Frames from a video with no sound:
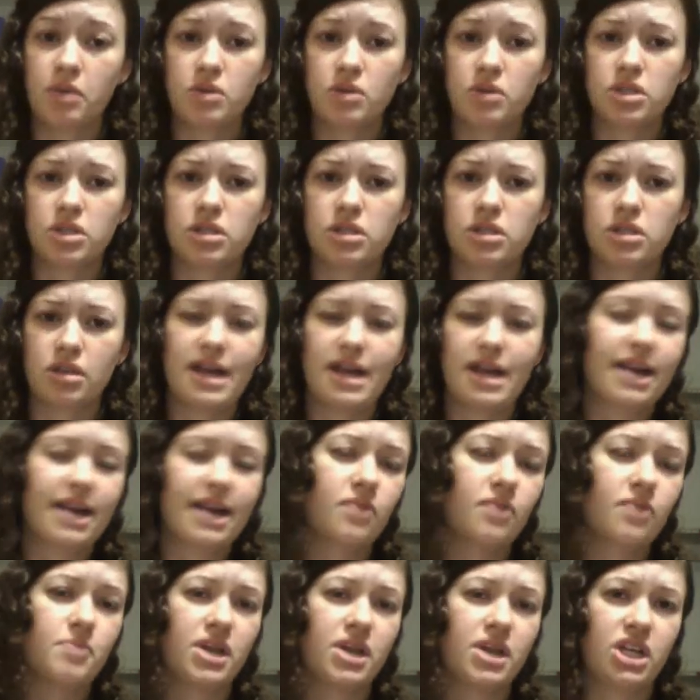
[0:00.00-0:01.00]
which is a lack
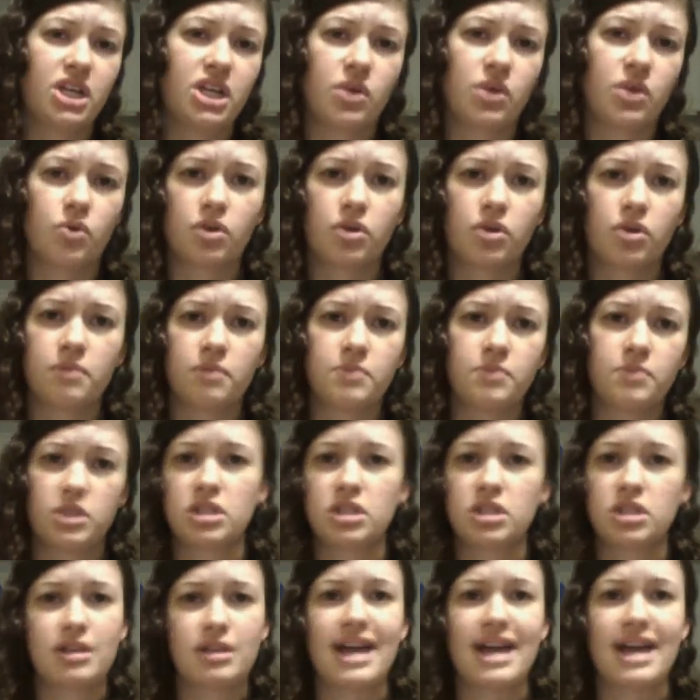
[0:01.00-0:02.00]
of money or just
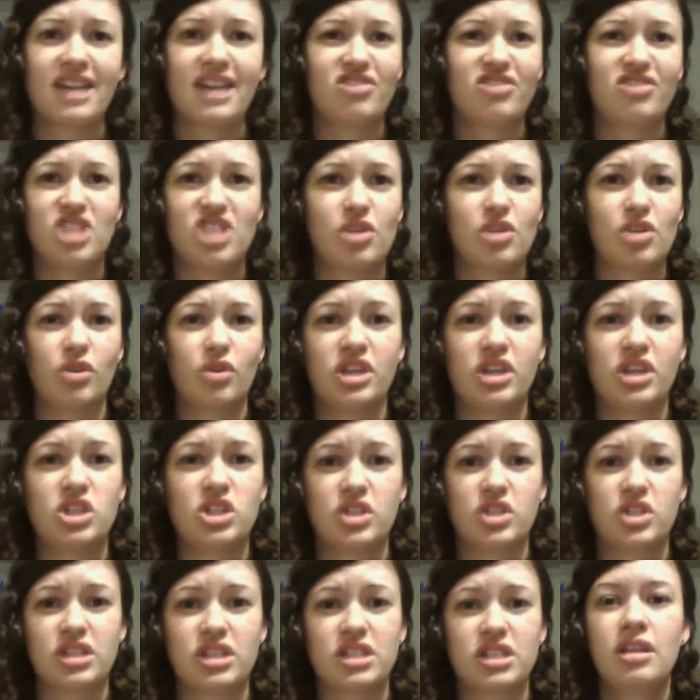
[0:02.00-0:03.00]
a lack of general
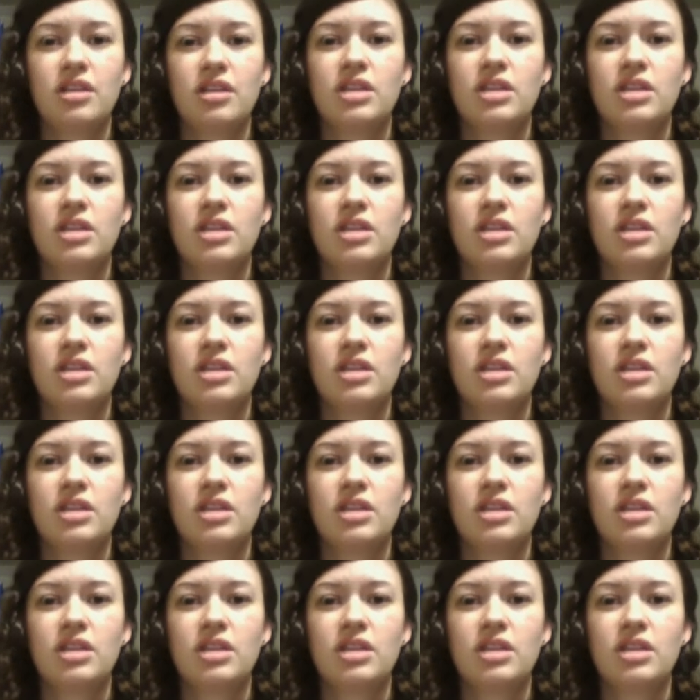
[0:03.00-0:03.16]
interest.